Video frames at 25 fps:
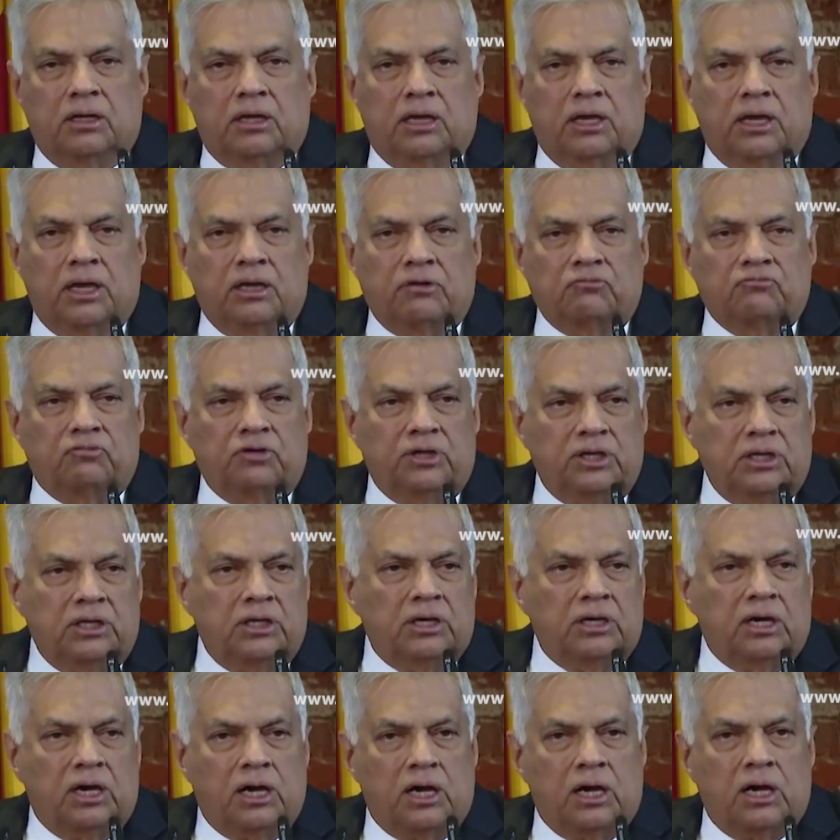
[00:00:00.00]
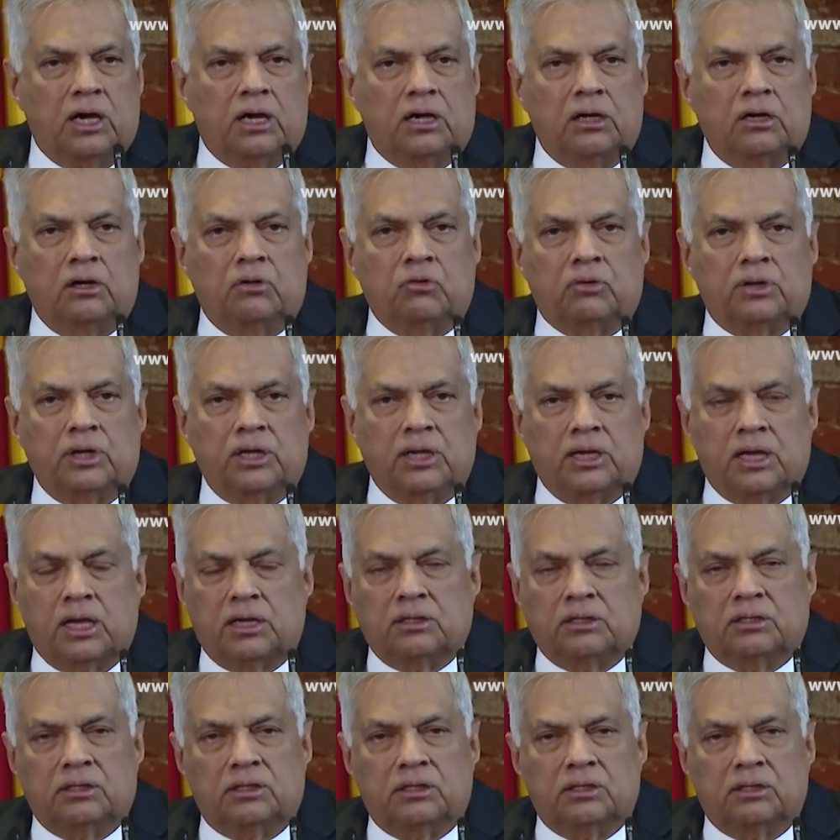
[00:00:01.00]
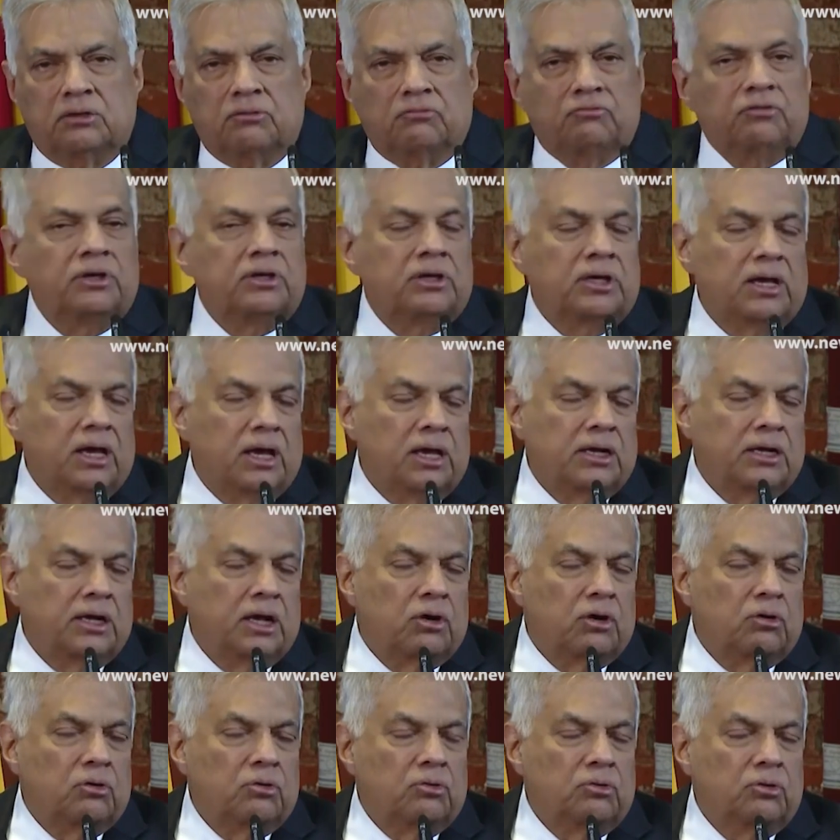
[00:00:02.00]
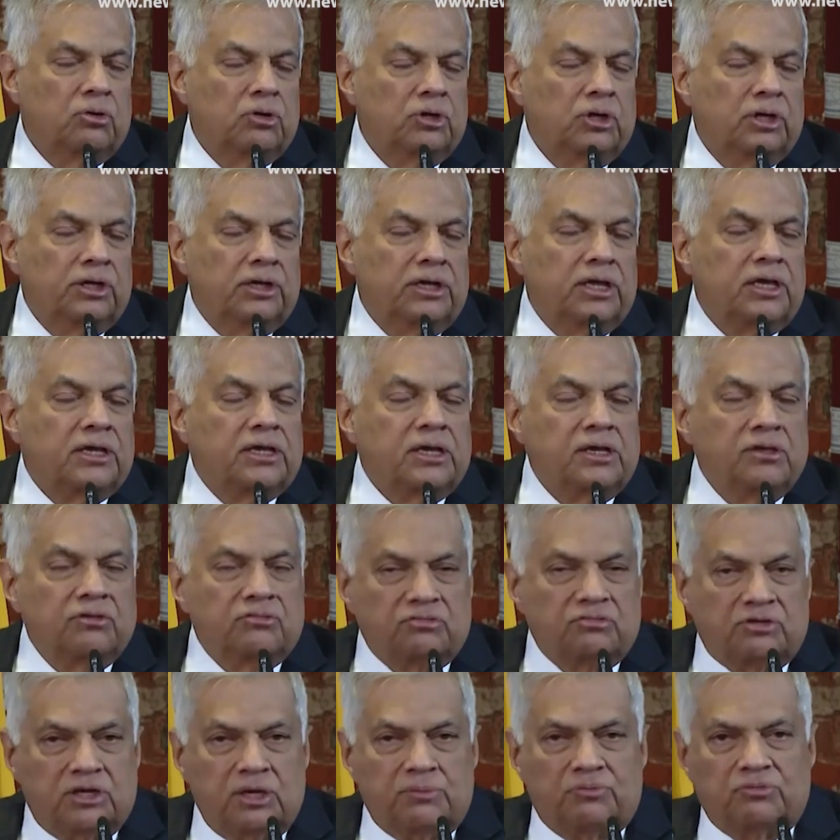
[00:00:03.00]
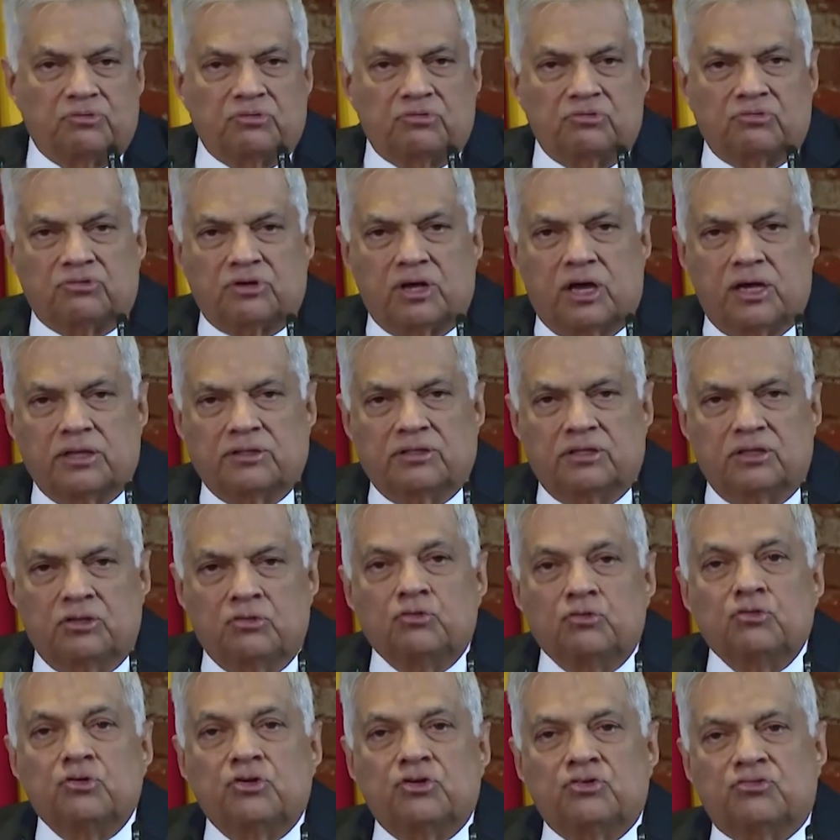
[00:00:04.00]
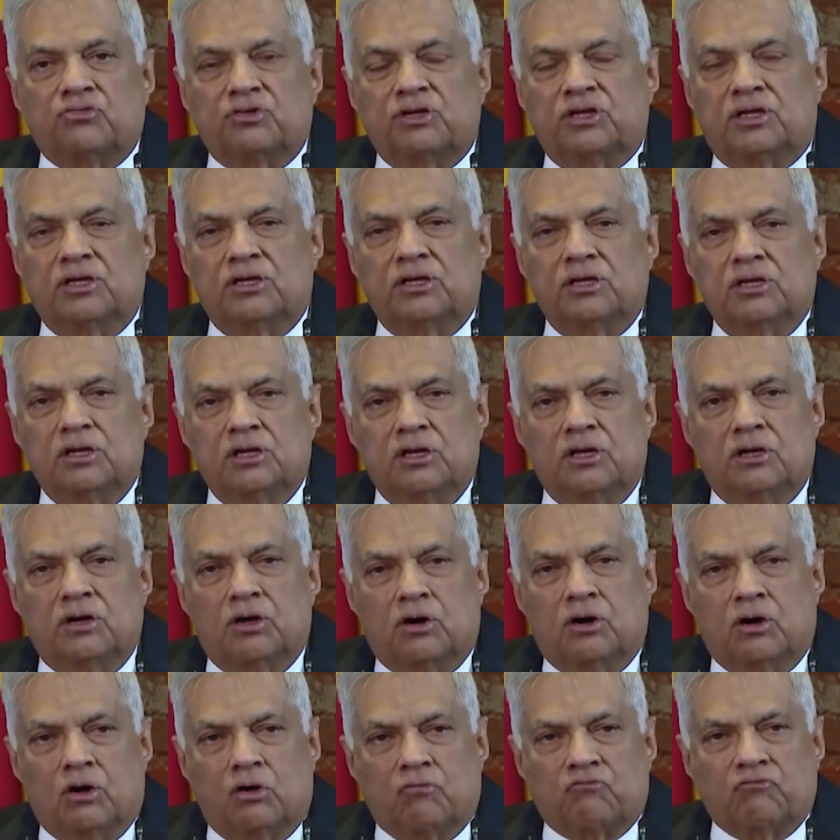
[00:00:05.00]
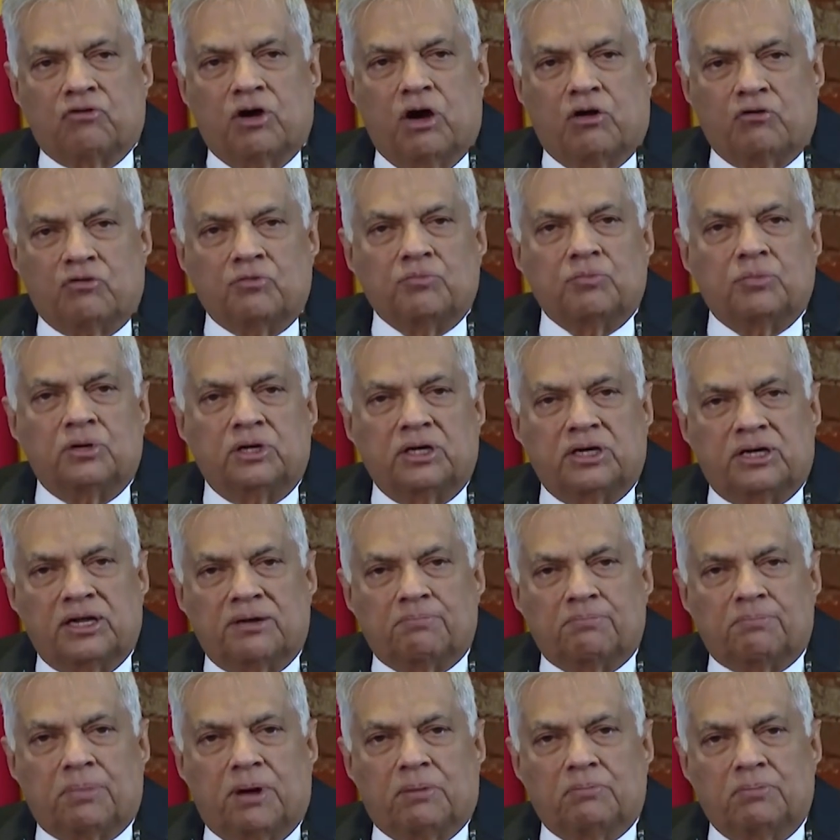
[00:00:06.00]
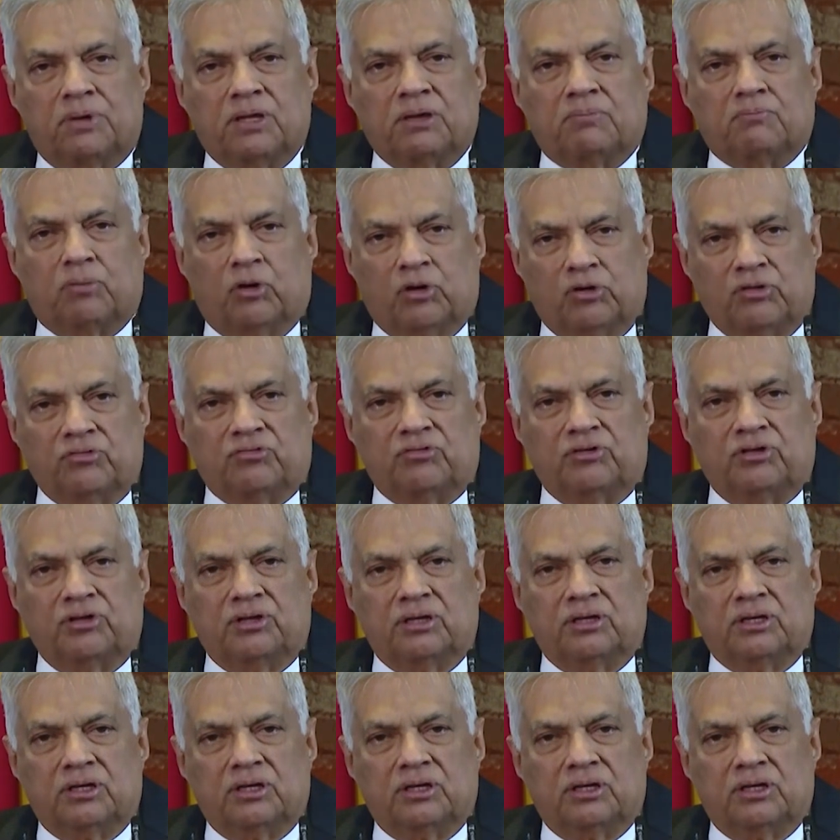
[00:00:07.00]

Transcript: And we are now taking steps to start the University of Government and Public Policy.